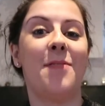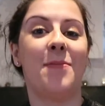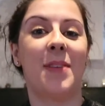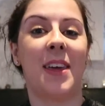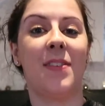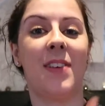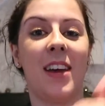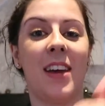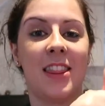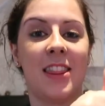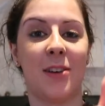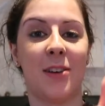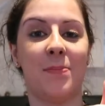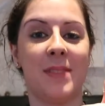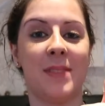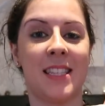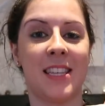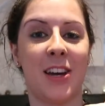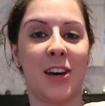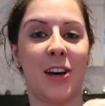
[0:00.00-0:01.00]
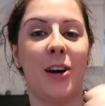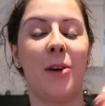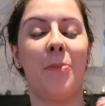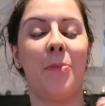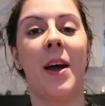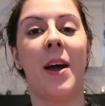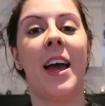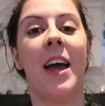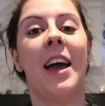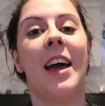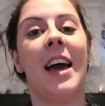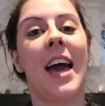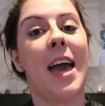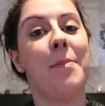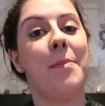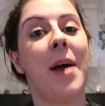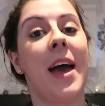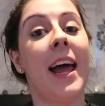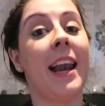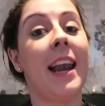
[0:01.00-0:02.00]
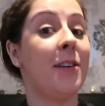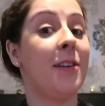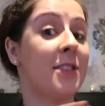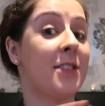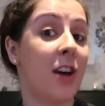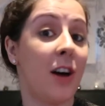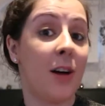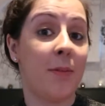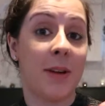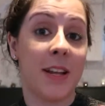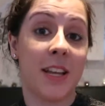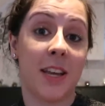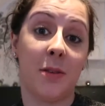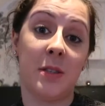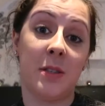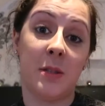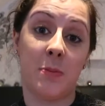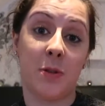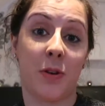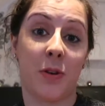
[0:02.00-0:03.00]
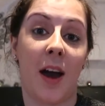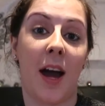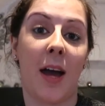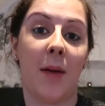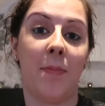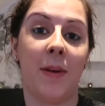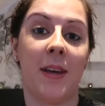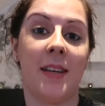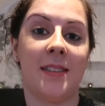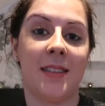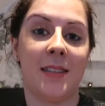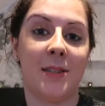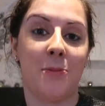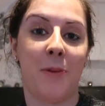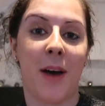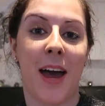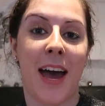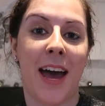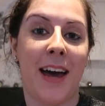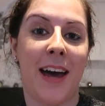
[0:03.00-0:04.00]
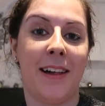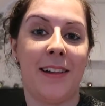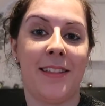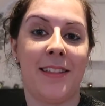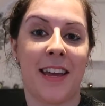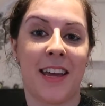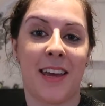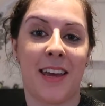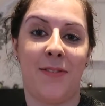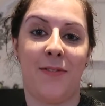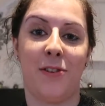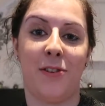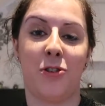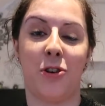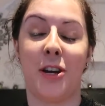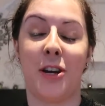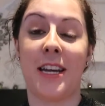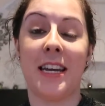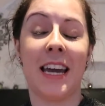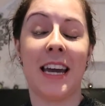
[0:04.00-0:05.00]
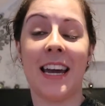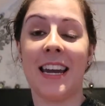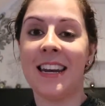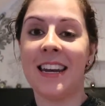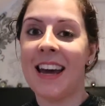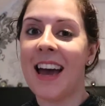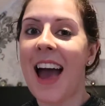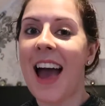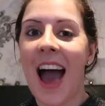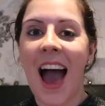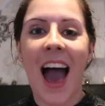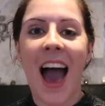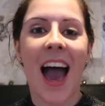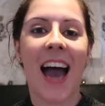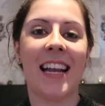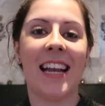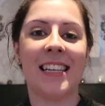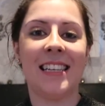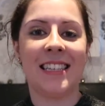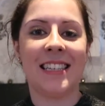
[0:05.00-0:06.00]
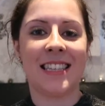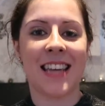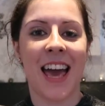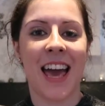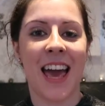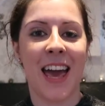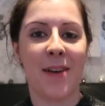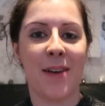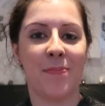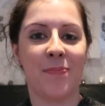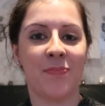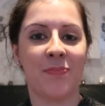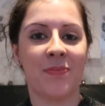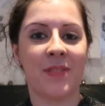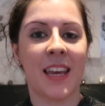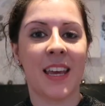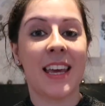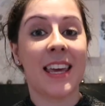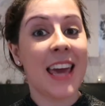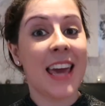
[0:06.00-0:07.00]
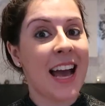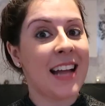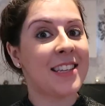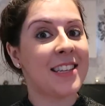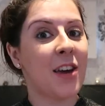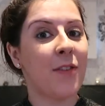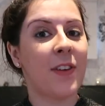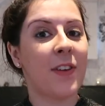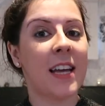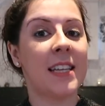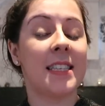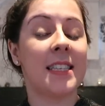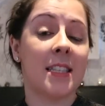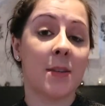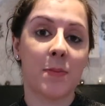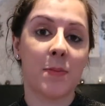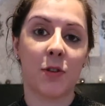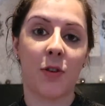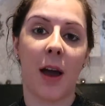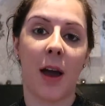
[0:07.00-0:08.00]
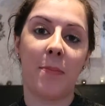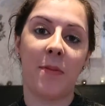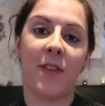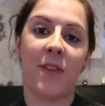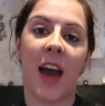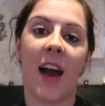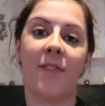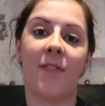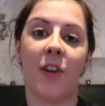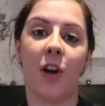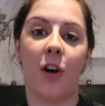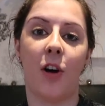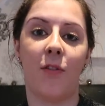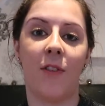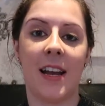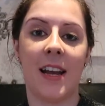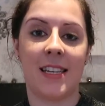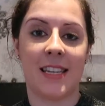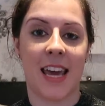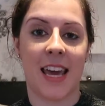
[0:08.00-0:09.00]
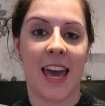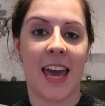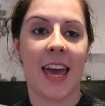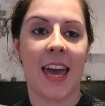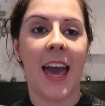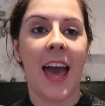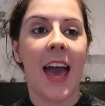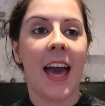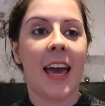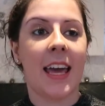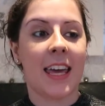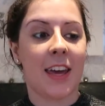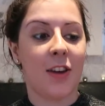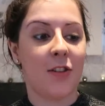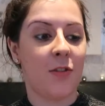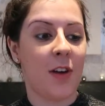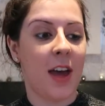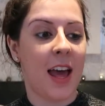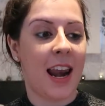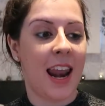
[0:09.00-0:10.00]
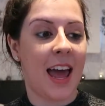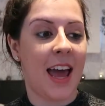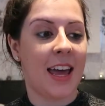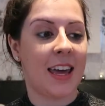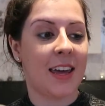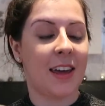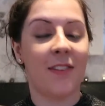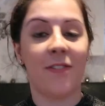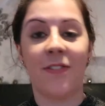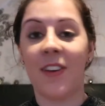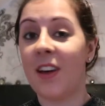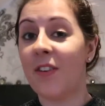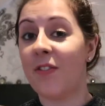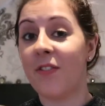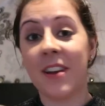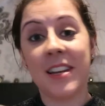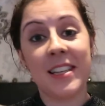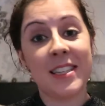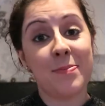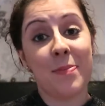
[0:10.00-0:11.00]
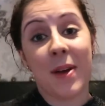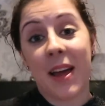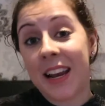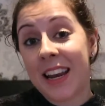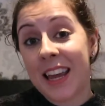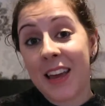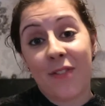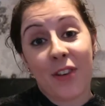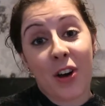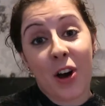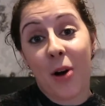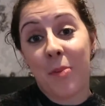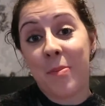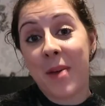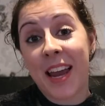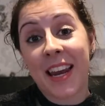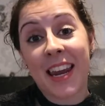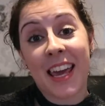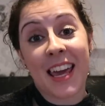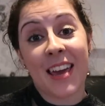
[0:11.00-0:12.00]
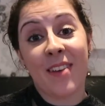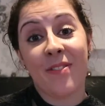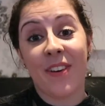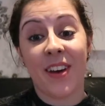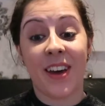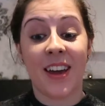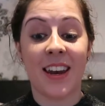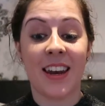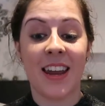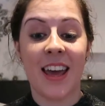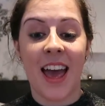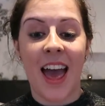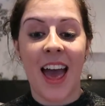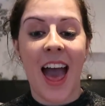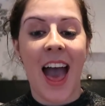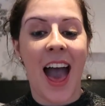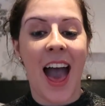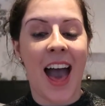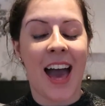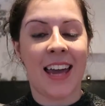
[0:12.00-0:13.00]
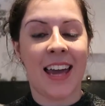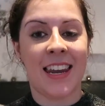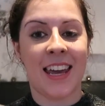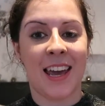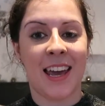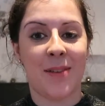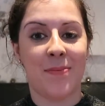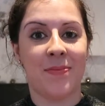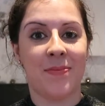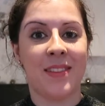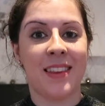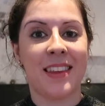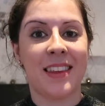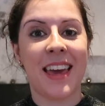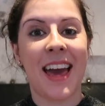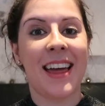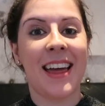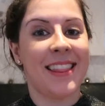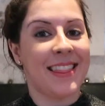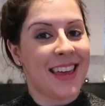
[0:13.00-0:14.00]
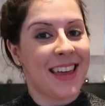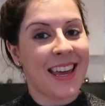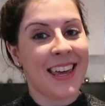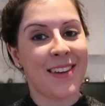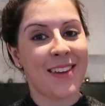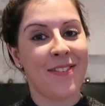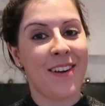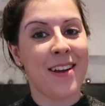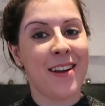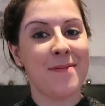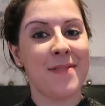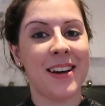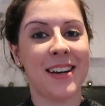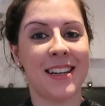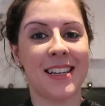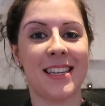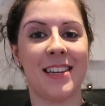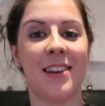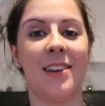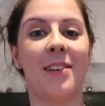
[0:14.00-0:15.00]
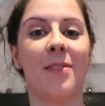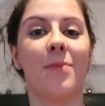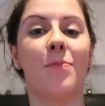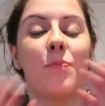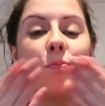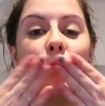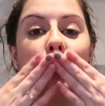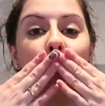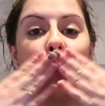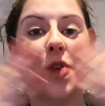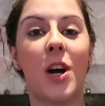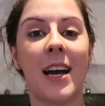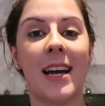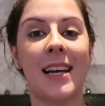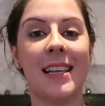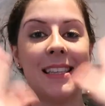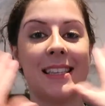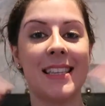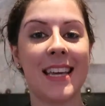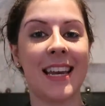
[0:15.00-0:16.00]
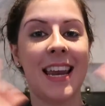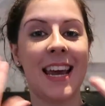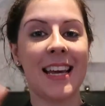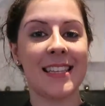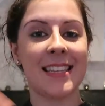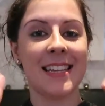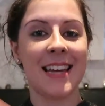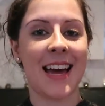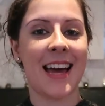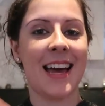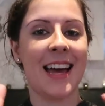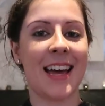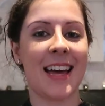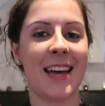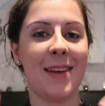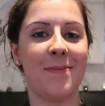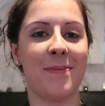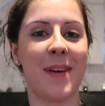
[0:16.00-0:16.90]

Give it a thumbs up. Hello to all my new subscribers as well. Thank you for joining. And yeah, don't forget to subscribe if you haven't already. Give it a like. Feel free to leave a comment even. And yeah, thank you very much. Mwah. See you next time.